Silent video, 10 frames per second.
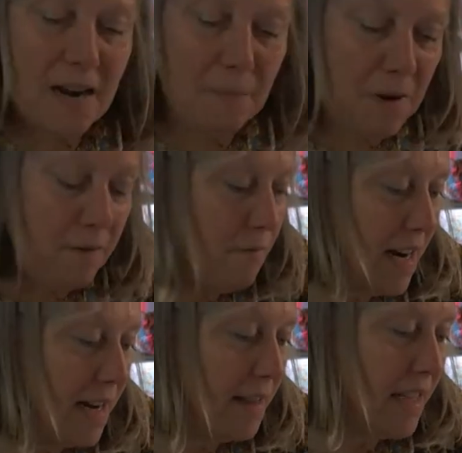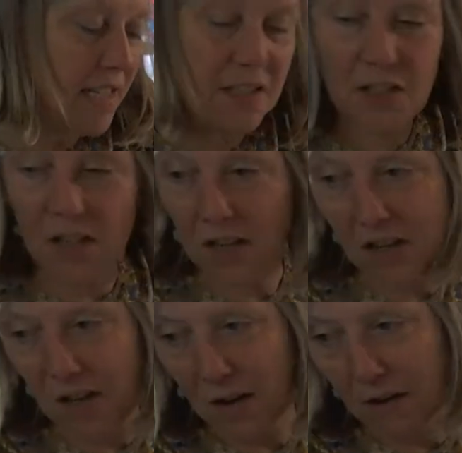Let me read this to
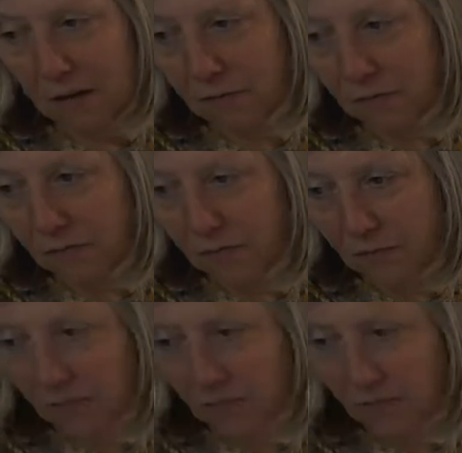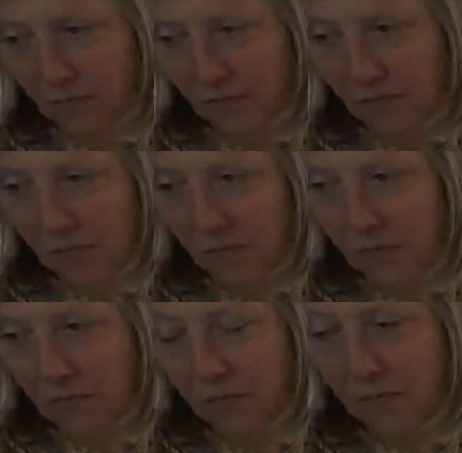you. Um,
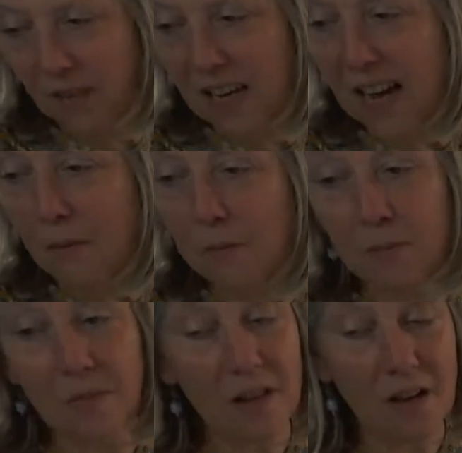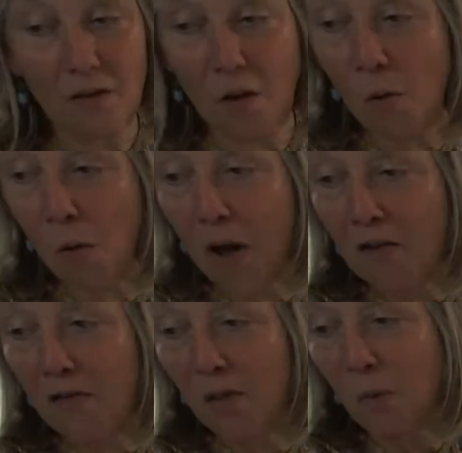yeah, all
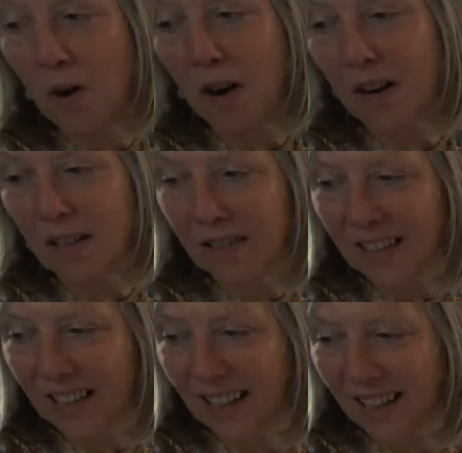over the world.